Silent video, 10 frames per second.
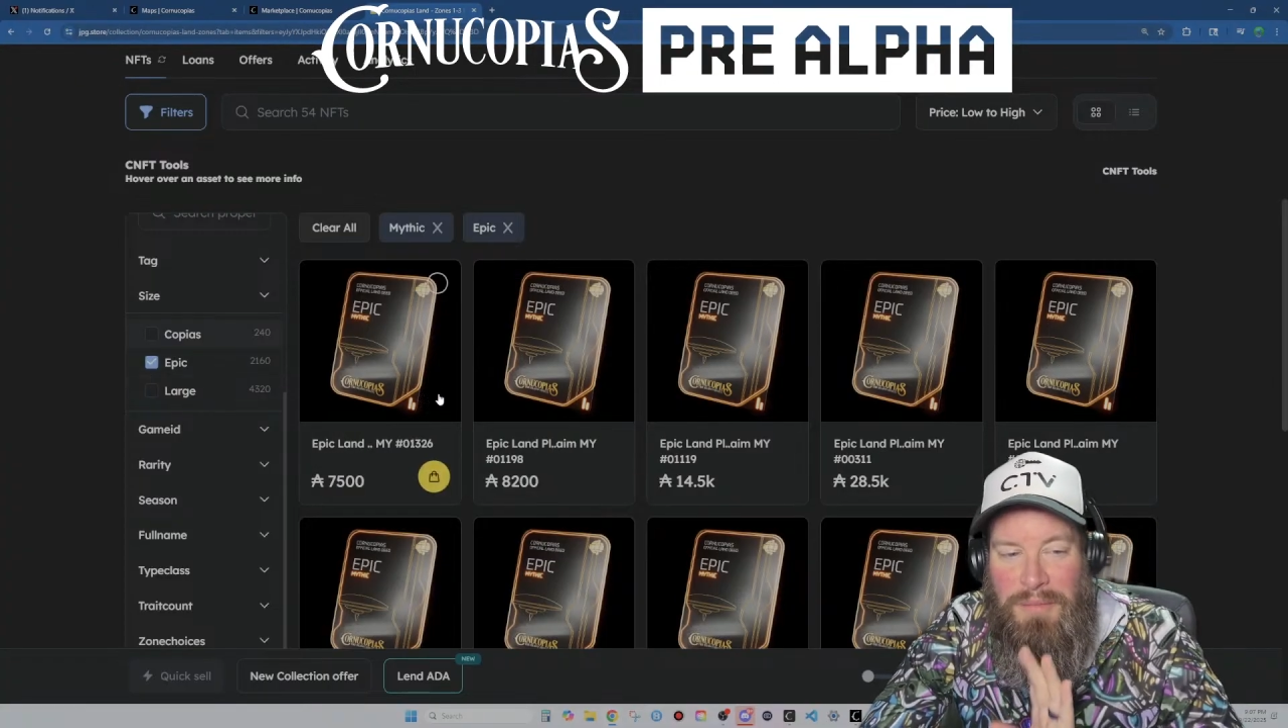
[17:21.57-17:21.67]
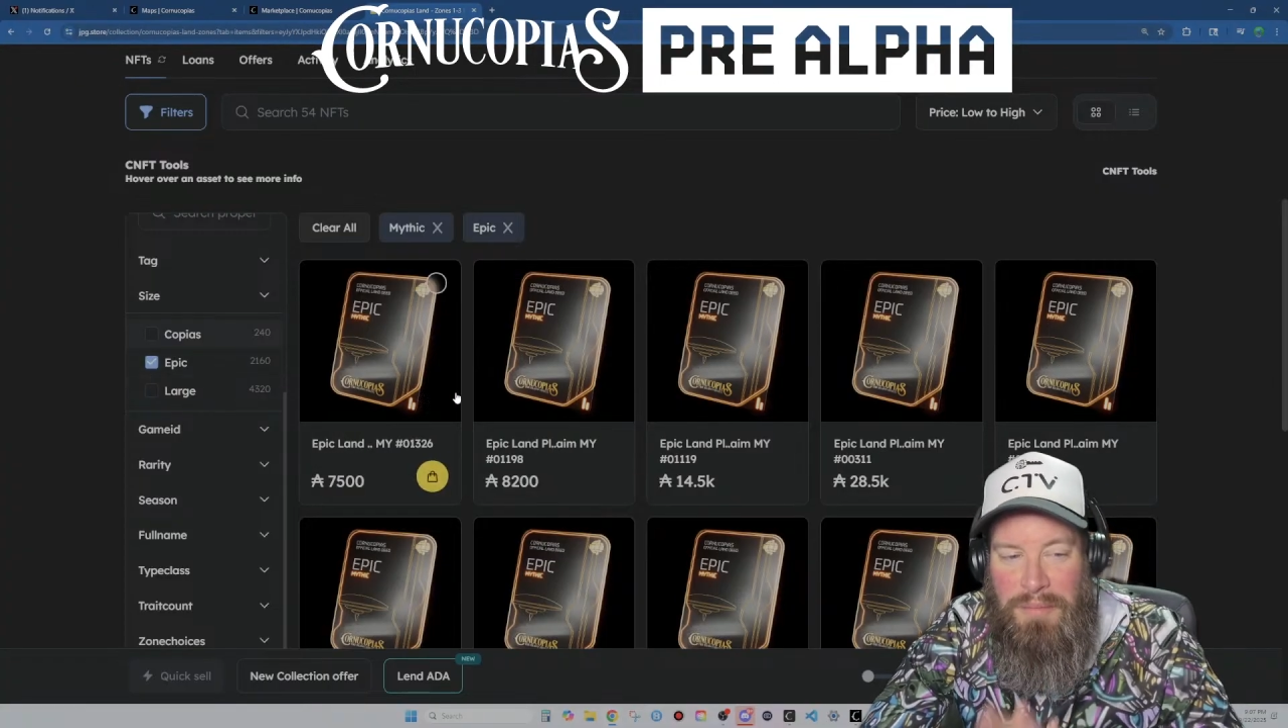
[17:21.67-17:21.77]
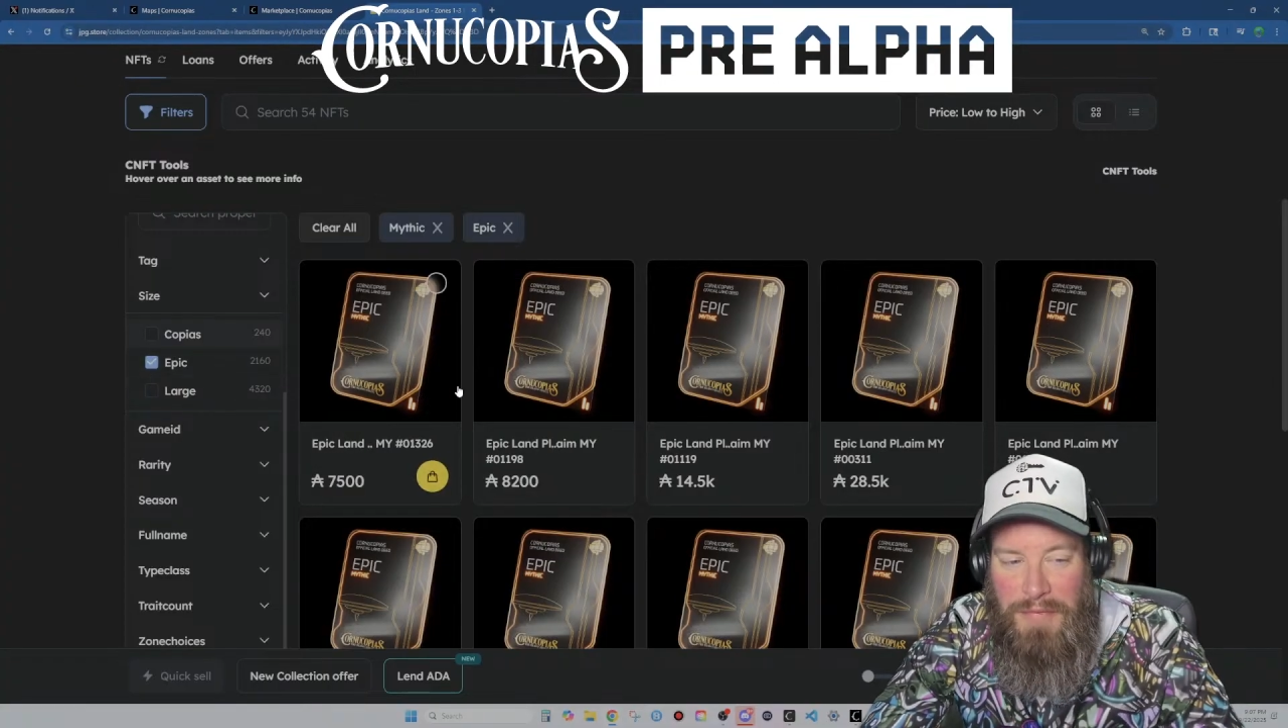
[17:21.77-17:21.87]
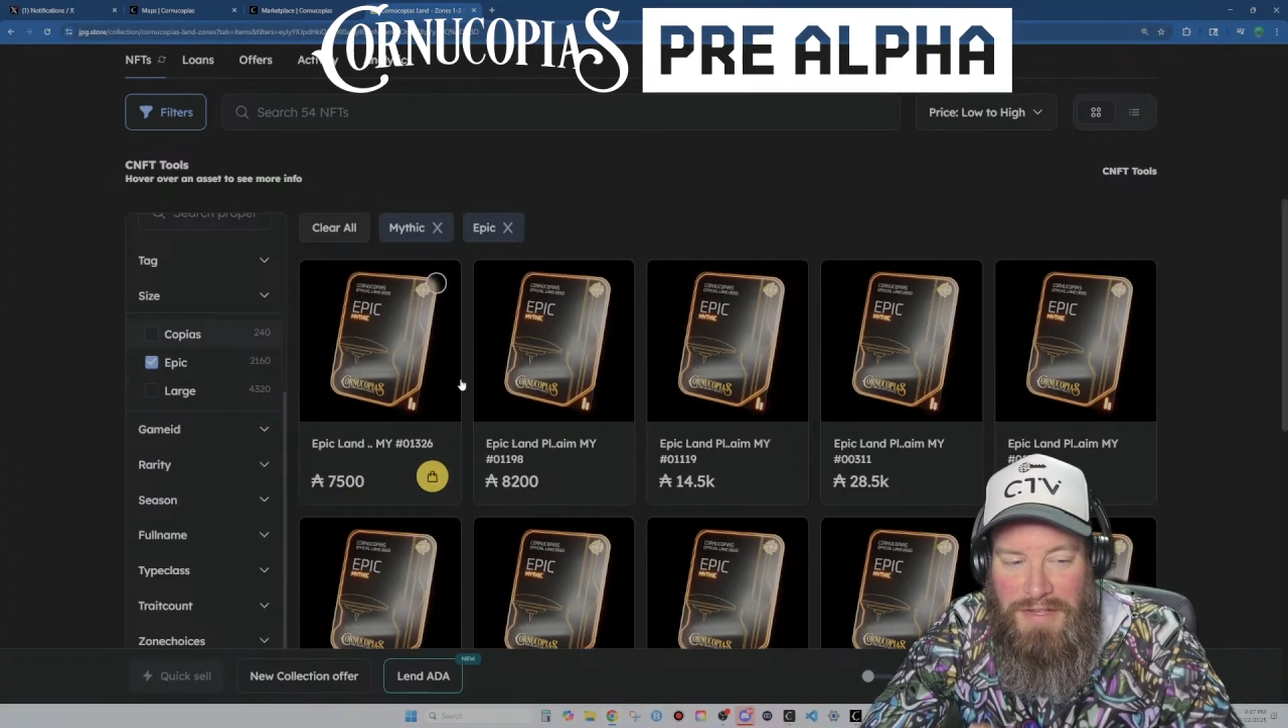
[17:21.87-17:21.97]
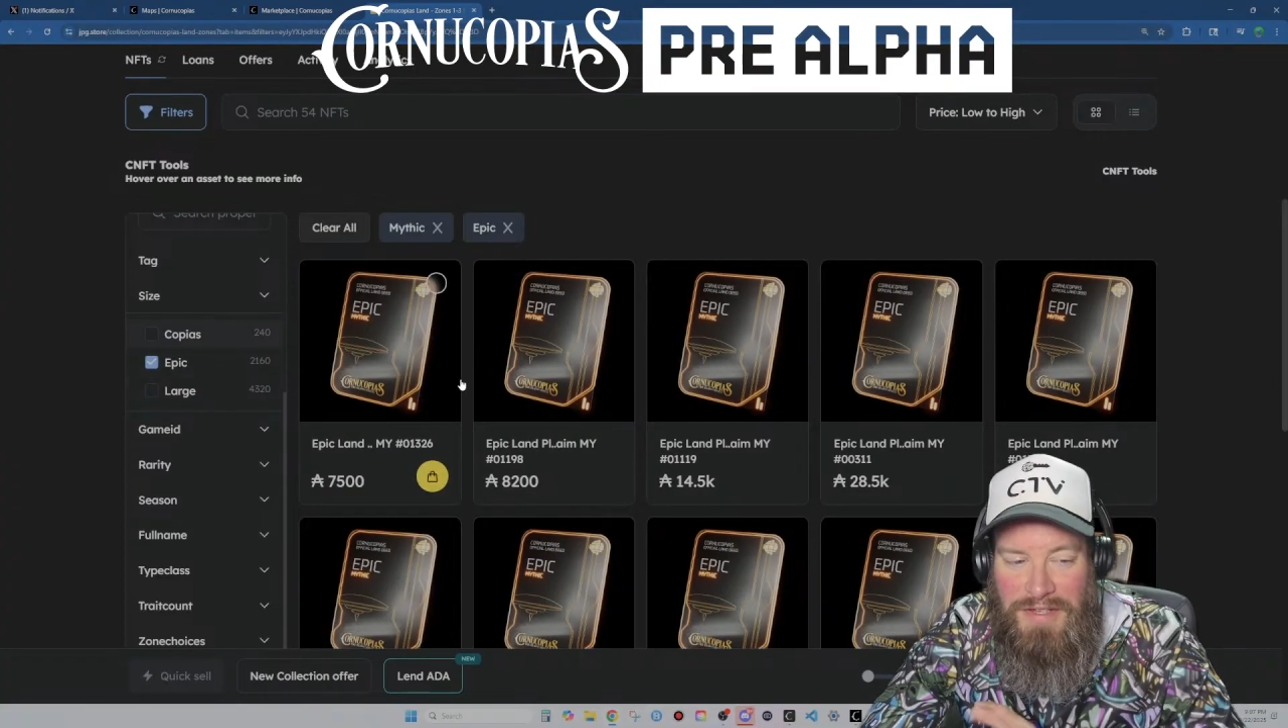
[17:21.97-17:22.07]

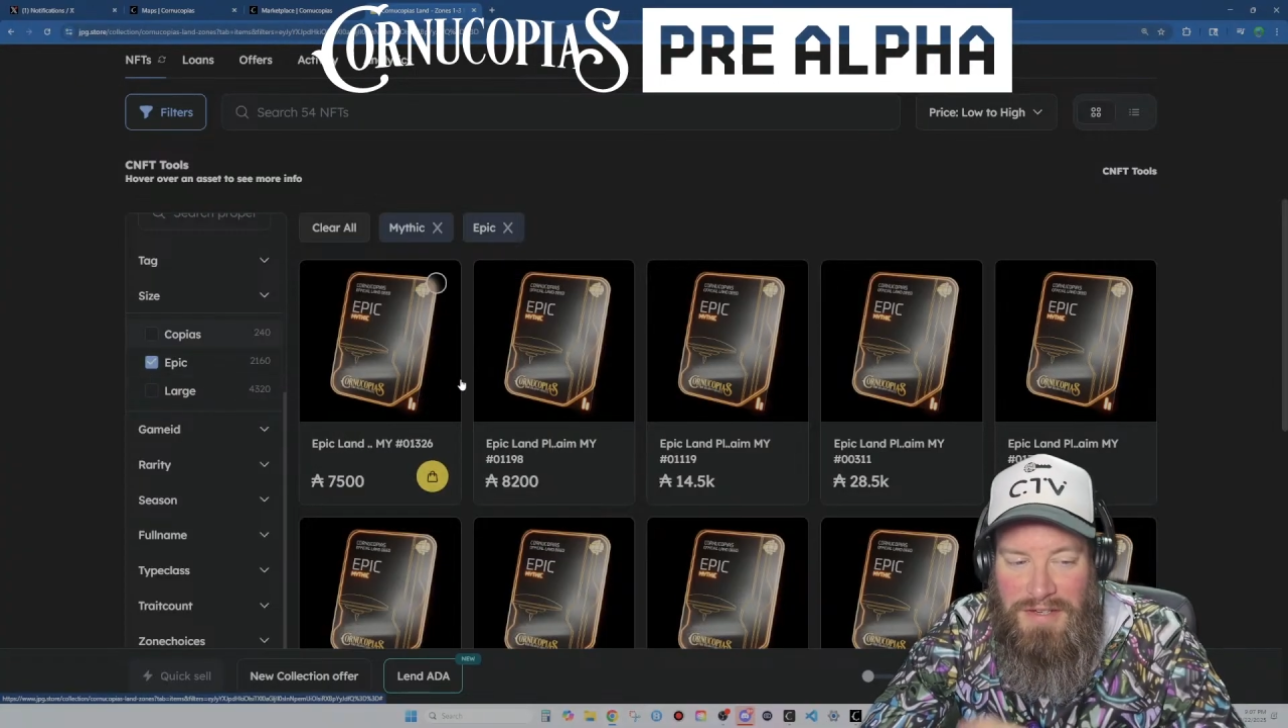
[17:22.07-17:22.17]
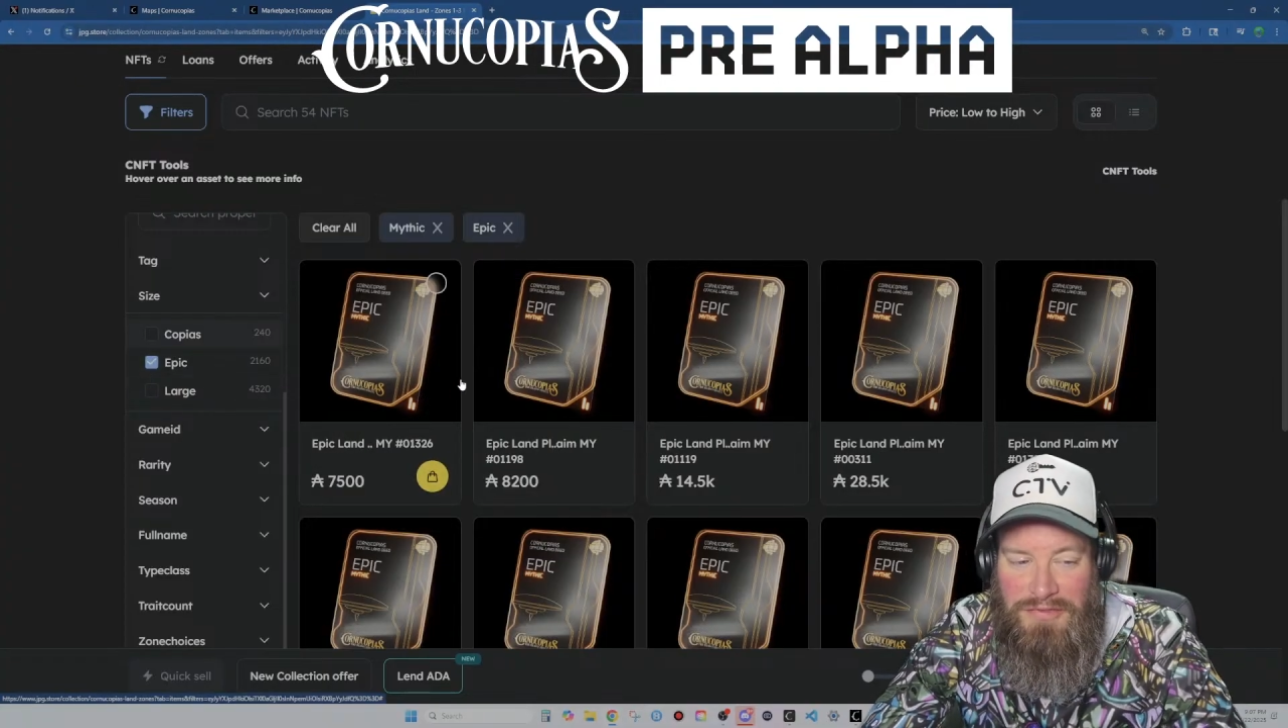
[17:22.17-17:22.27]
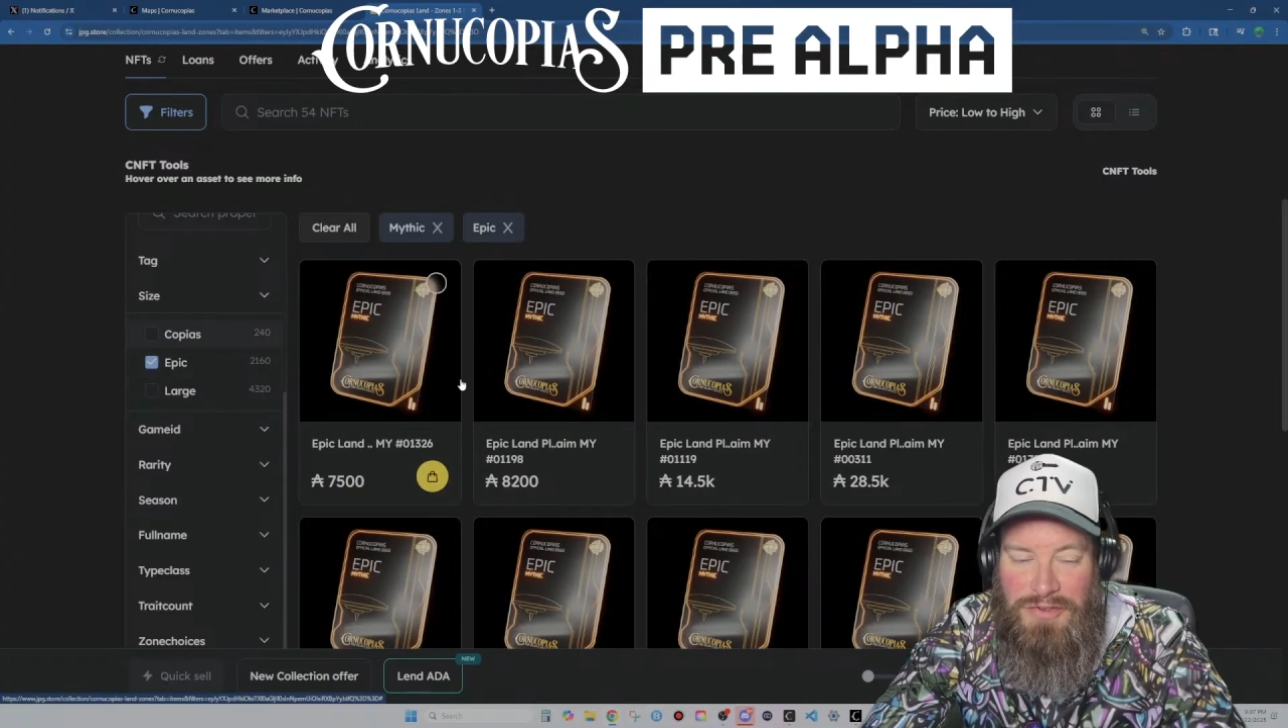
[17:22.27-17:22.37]
mythic for